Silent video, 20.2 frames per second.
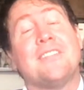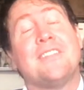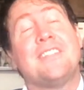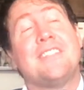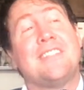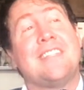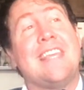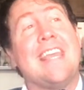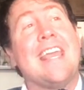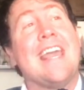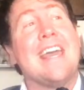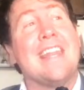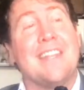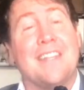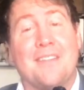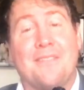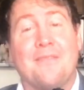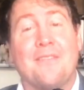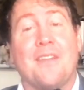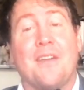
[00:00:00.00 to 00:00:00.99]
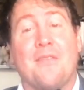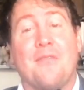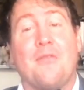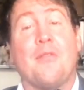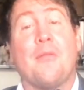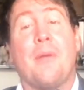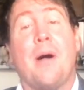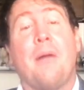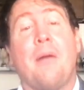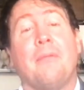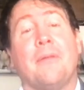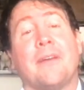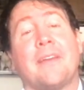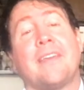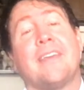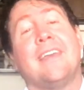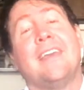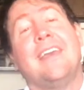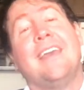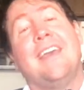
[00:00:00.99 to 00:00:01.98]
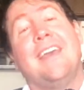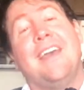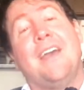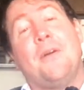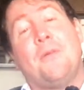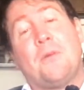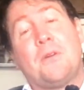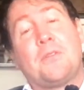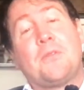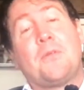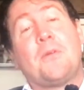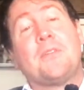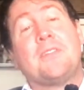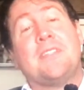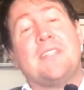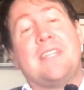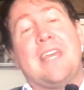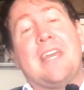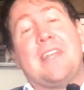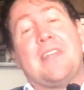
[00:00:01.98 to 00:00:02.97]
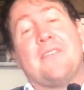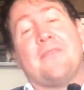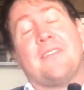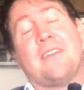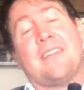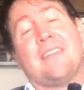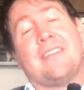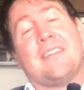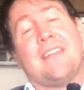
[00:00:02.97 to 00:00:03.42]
This is the end of the republic. We're towards the end of it.